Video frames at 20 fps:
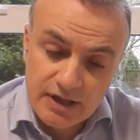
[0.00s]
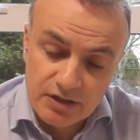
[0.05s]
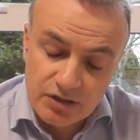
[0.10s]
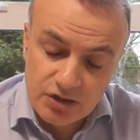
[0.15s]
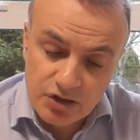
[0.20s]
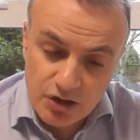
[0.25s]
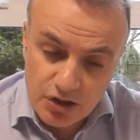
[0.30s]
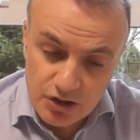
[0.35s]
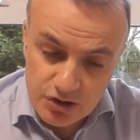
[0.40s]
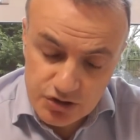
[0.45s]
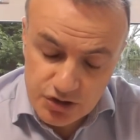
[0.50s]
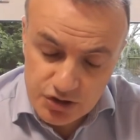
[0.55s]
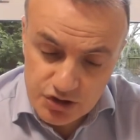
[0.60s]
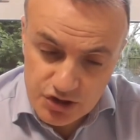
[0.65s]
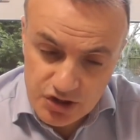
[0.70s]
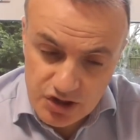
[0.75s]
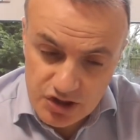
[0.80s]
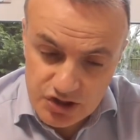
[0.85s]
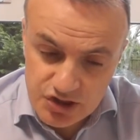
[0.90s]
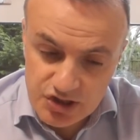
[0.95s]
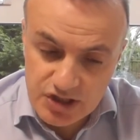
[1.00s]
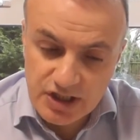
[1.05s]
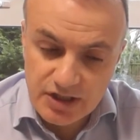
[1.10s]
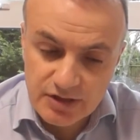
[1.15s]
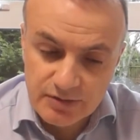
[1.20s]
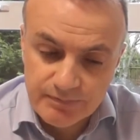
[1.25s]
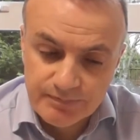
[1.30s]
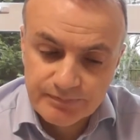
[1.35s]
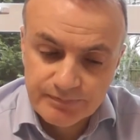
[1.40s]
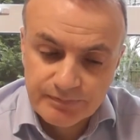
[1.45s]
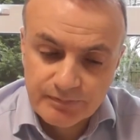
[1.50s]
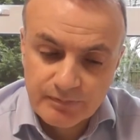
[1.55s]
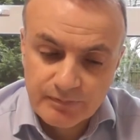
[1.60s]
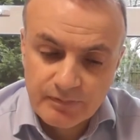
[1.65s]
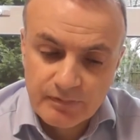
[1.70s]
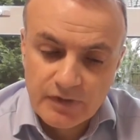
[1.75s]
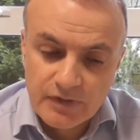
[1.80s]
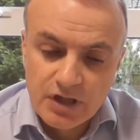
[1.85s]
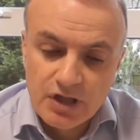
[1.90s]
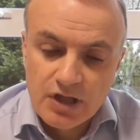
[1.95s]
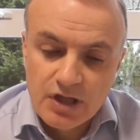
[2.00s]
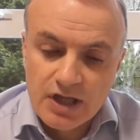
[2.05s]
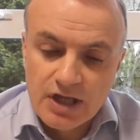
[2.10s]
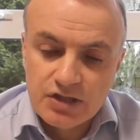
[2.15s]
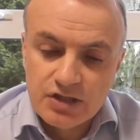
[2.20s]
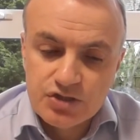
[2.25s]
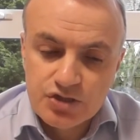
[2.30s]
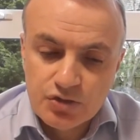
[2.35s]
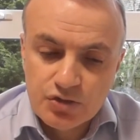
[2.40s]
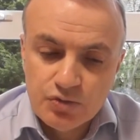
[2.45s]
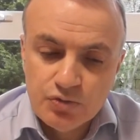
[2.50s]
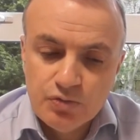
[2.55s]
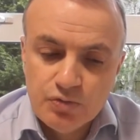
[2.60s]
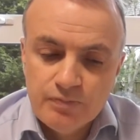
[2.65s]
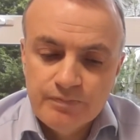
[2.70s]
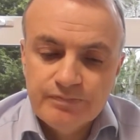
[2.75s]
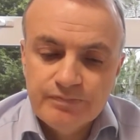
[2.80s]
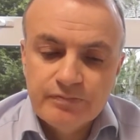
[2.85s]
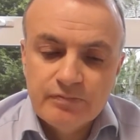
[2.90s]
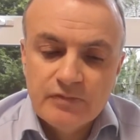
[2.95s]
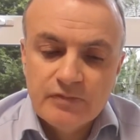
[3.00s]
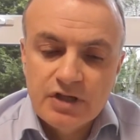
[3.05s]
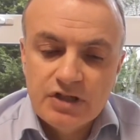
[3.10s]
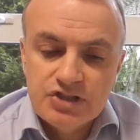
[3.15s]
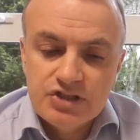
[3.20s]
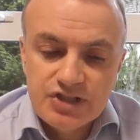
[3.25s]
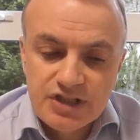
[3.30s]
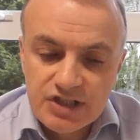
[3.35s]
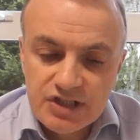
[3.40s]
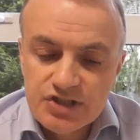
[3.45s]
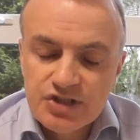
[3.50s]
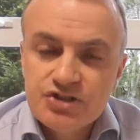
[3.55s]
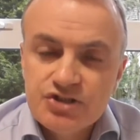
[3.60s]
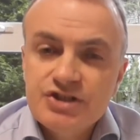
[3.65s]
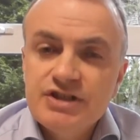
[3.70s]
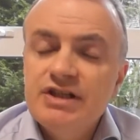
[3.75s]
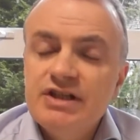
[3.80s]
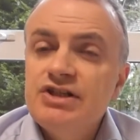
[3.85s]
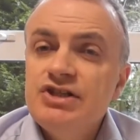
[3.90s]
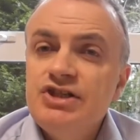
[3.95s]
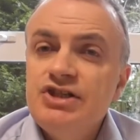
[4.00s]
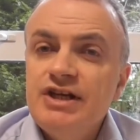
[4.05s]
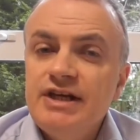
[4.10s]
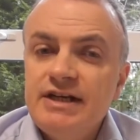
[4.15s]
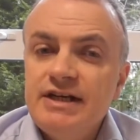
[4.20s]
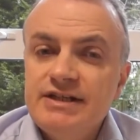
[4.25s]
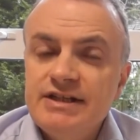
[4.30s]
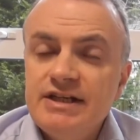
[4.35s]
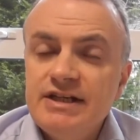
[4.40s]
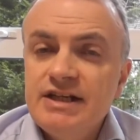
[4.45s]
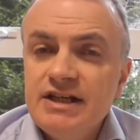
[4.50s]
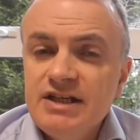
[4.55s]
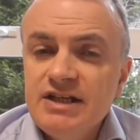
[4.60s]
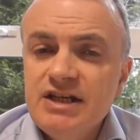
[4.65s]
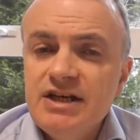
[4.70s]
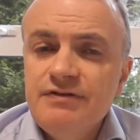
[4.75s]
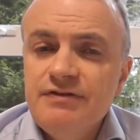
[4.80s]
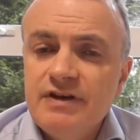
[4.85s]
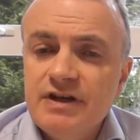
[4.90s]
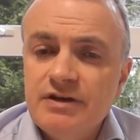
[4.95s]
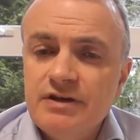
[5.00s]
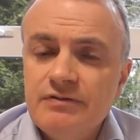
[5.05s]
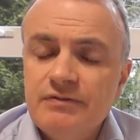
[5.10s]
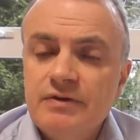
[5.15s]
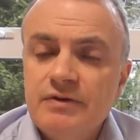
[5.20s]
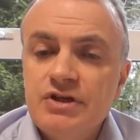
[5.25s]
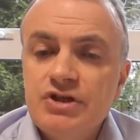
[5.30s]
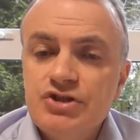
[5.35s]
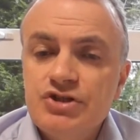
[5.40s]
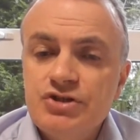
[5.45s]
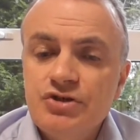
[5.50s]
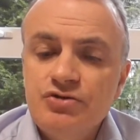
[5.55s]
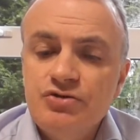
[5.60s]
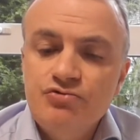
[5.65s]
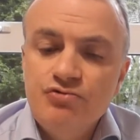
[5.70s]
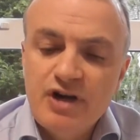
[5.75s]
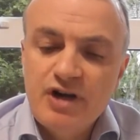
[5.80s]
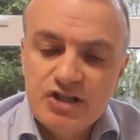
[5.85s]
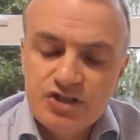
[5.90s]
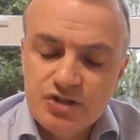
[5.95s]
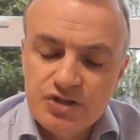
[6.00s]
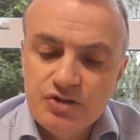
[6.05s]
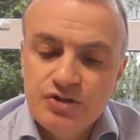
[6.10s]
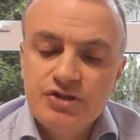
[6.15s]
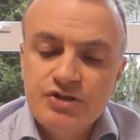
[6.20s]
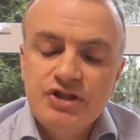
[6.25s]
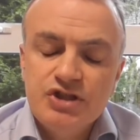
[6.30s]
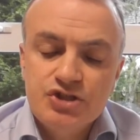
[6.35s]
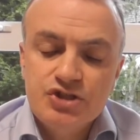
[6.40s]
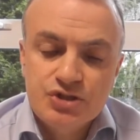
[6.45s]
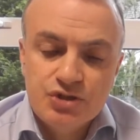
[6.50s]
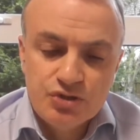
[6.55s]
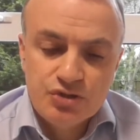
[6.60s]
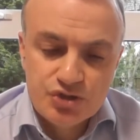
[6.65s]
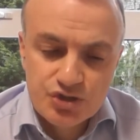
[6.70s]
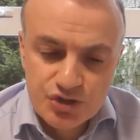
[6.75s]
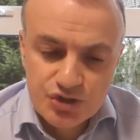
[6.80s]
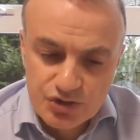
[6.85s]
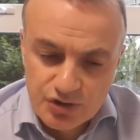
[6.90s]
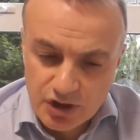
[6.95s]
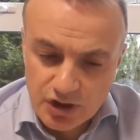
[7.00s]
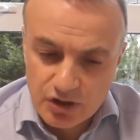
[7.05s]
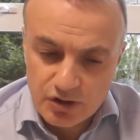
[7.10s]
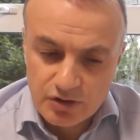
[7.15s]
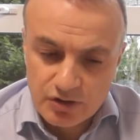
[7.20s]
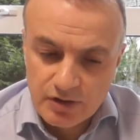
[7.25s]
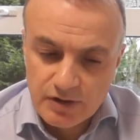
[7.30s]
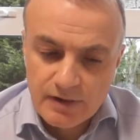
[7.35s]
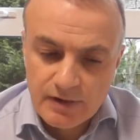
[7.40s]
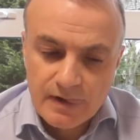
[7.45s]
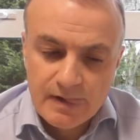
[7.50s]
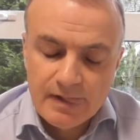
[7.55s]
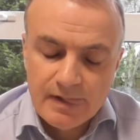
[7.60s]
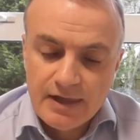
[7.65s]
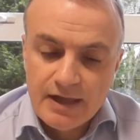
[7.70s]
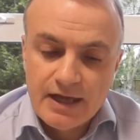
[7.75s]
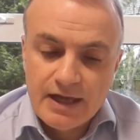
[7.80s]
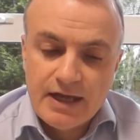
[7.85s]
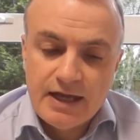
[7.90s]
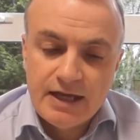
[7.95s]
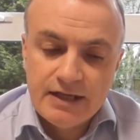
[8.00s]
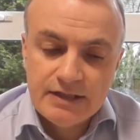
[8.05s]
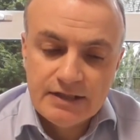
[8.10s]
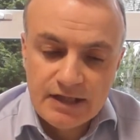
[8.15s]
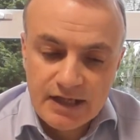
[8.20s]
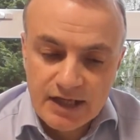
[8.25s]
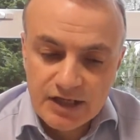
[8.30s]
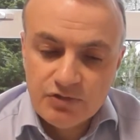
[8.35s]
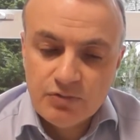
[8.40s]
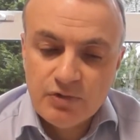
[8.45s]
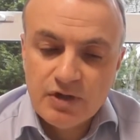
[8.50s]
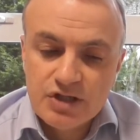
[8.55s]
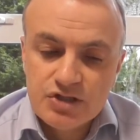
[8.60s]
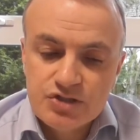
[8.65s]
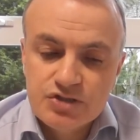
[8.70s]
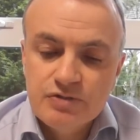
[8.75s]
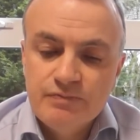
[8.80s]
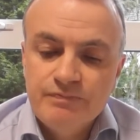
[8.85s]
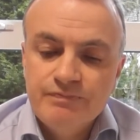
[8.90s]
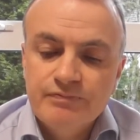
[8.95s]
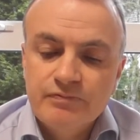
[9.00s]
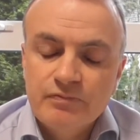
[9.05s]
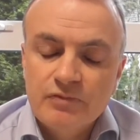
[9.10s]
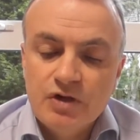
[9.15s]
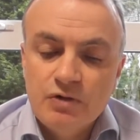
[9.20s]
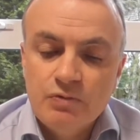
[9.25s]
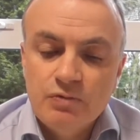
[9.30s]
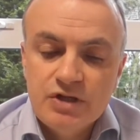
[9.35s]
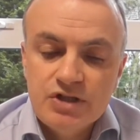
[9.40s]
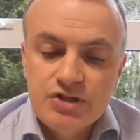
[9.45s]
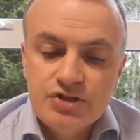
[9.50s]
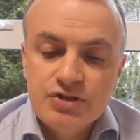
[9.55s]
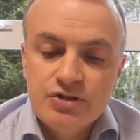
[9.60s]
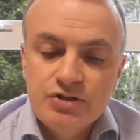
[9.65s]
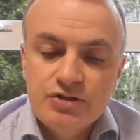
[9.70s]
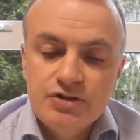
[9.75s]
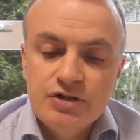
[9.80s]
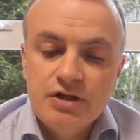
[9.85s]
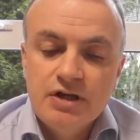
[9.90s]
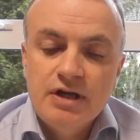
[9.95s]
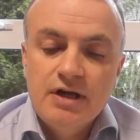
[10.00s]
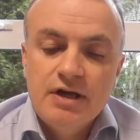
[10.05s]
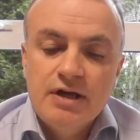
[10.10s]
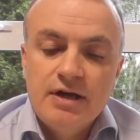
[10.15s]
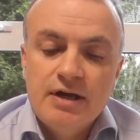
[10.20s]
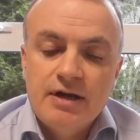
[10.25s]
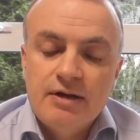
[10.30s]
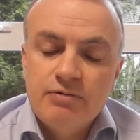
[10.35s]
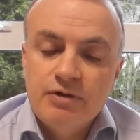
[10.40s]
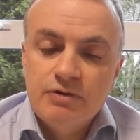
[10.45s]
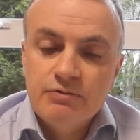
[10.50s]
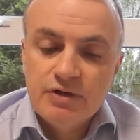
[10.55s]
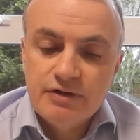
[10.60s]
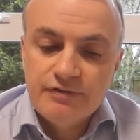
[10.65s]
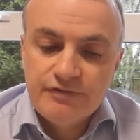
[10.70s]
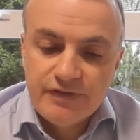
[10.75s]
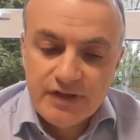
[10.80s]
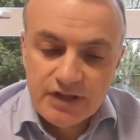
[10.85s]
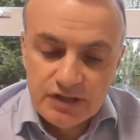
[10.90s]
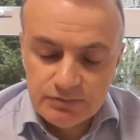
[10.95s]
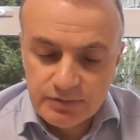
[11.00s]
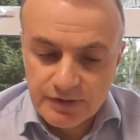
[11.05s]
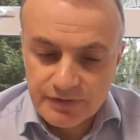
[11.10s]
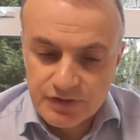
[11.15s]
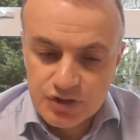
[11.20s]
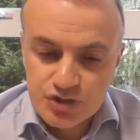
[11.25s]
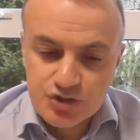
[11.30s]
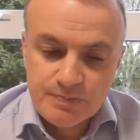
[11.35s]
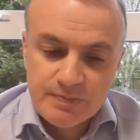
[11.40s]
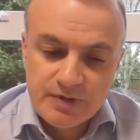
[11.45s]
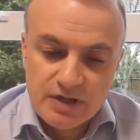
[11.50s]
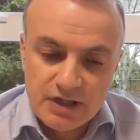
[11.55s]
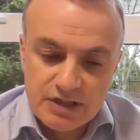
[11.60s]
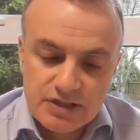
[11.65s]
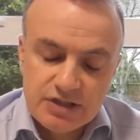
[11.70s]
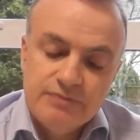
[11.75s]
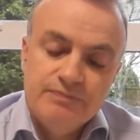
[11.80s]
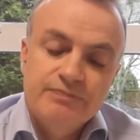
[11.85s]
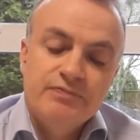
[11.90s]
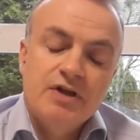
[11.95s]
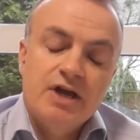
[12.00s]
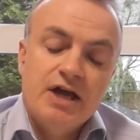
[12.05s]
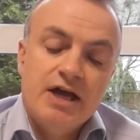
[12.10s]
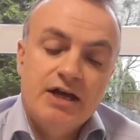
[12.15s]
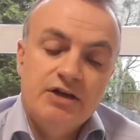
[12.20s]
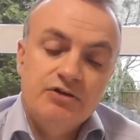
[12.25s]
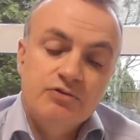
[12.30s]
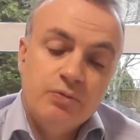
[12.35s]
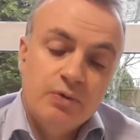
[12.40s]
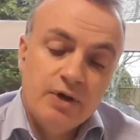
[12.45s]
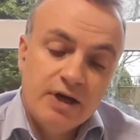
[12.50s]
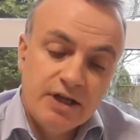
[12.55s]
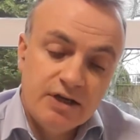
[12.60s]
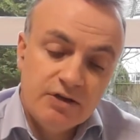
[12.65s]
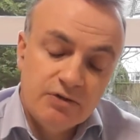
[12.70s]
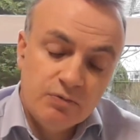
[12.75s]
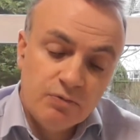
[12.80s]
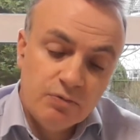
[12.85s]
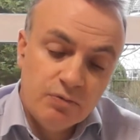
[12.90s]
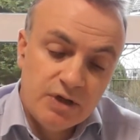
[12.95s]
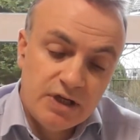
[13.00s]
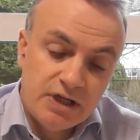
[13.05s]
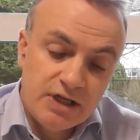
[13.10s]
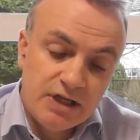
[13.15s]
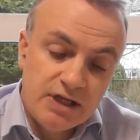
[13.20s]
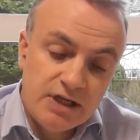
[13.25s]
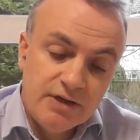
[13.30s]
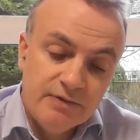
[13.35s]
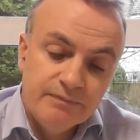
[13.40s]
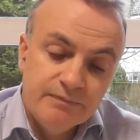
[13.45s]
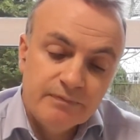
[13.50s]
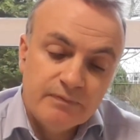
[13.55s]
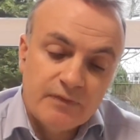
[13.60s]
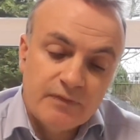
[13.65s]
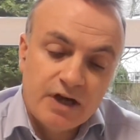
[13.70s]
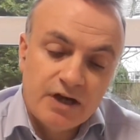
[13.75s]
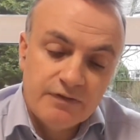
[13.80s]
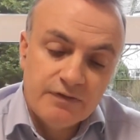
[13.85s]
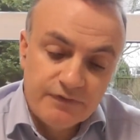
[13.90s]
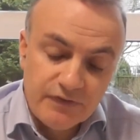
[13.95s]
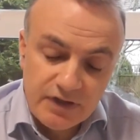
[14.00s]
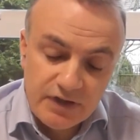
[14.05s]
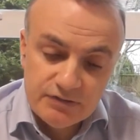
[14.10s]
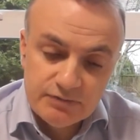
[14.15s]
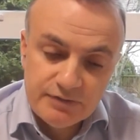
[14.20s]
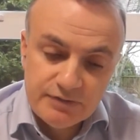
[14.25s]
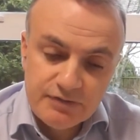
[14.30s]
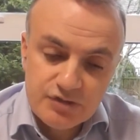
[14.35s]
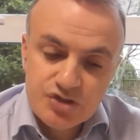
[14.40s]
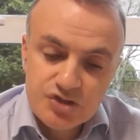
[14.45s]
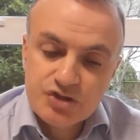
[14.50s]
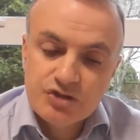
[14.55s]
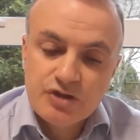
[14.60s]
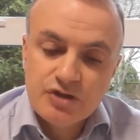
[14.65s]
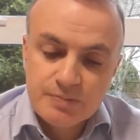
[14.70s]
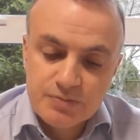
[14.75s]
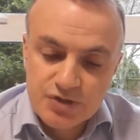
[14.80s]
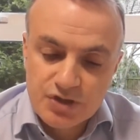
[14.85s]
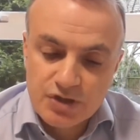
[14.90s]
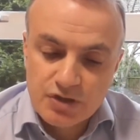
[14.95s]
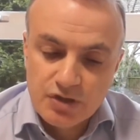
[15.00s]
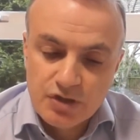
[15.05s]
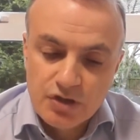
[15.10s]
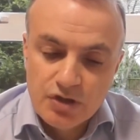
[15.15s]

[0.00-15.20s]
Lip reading: causes sin. And so Jesus didn't yield. He didn't give in. He stood resolute and he stood strong. And likewise, we should, when we're filled with the Spirit and when we are filled with the Scripture,